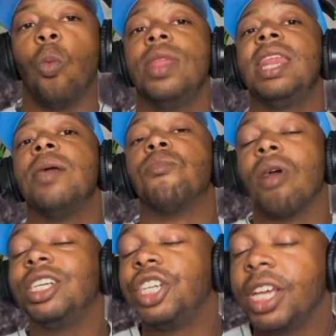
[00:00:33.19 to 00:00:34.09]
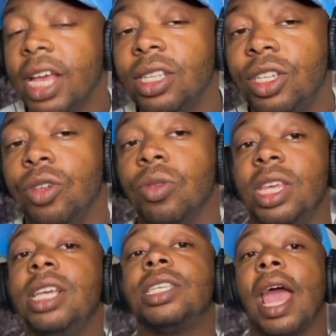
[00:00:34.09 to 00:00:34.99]
When they brush against you,
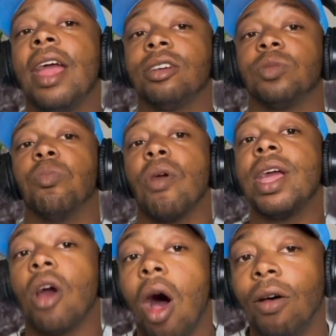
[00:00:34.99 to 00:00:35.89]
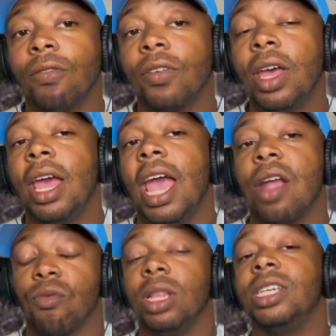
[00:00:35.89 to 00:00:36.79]
these hairs break off
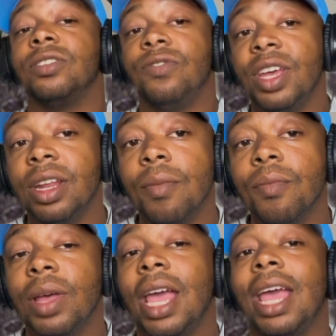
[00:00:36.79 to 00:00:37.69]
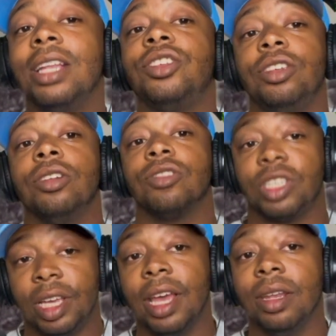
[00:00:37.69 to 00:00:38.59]
and release venom into your
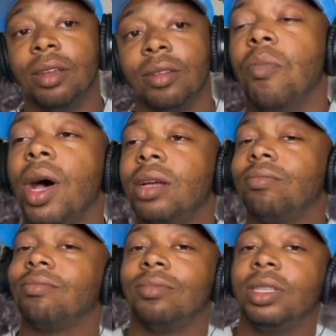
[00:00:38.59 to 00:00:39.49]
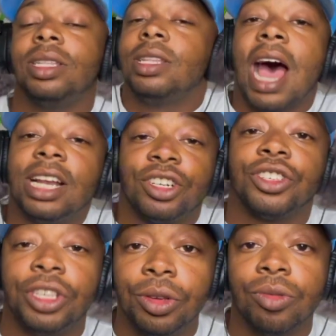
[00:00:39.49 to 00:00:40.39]
skin. But not
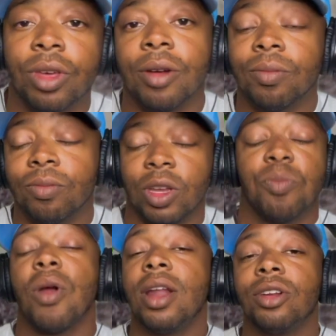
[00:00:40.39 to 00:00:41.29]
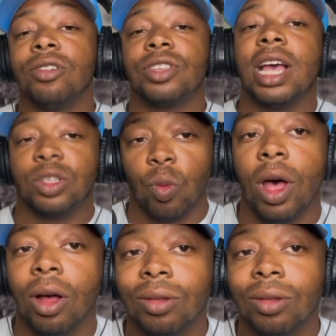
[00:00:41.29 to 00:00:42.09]
just you, they're predators as well.